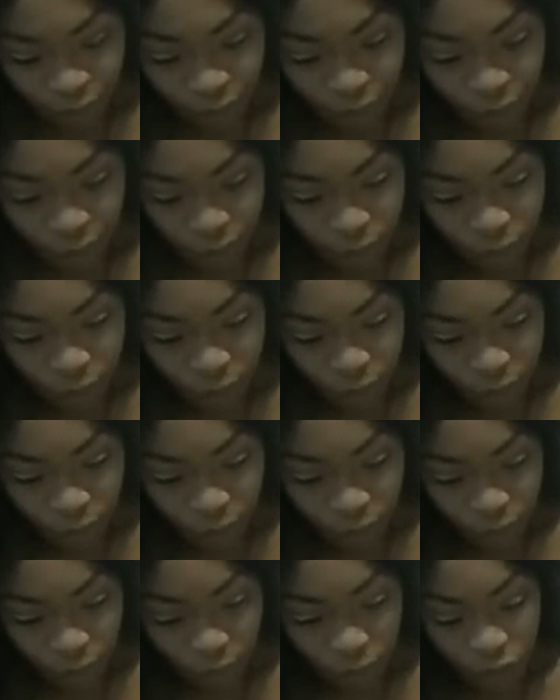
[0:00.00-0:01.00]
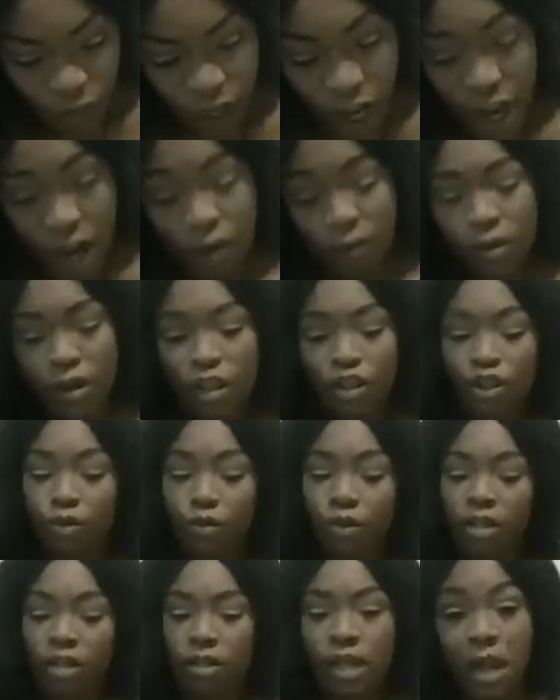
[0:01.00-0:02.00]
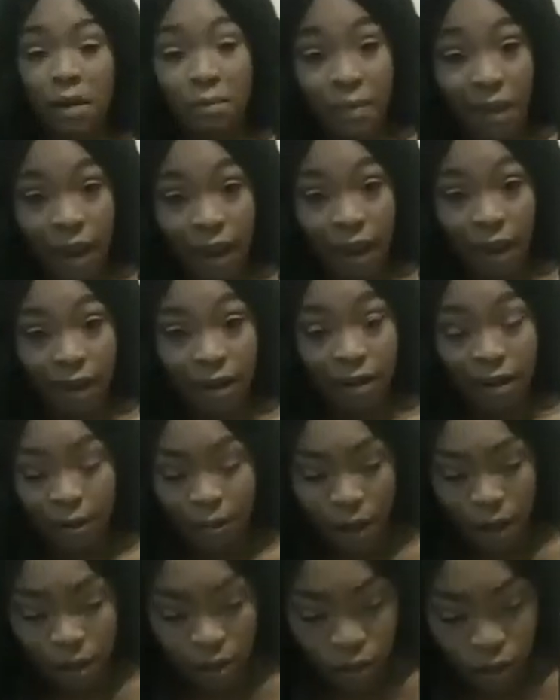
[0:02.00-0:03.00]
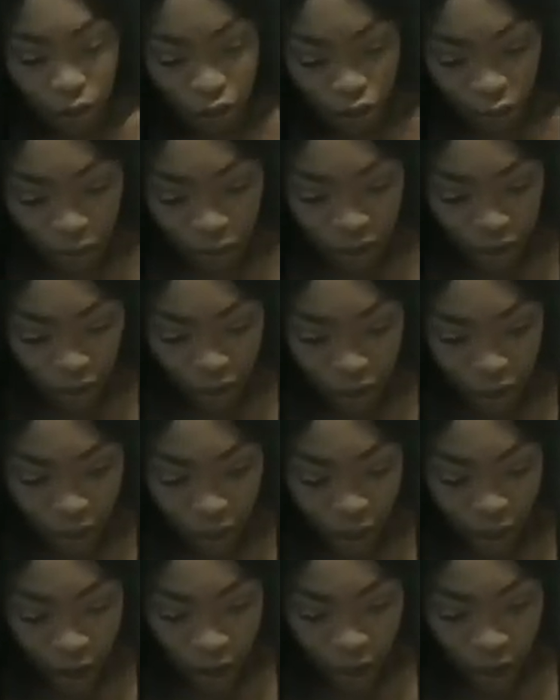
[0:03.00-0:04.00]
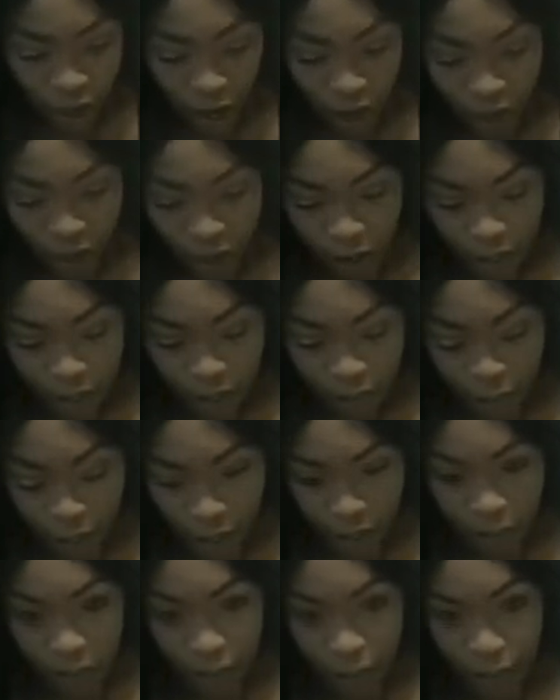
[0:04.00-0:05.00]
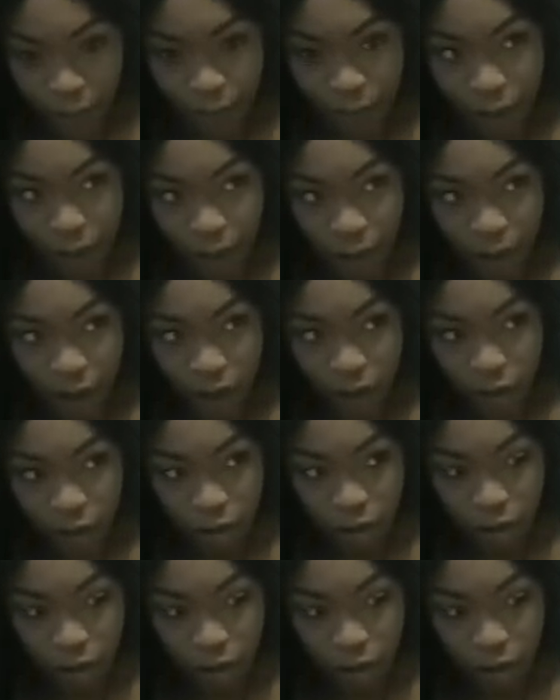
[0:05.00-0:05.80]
I really do want to say mad about a situation. I feel like somebody is like mad.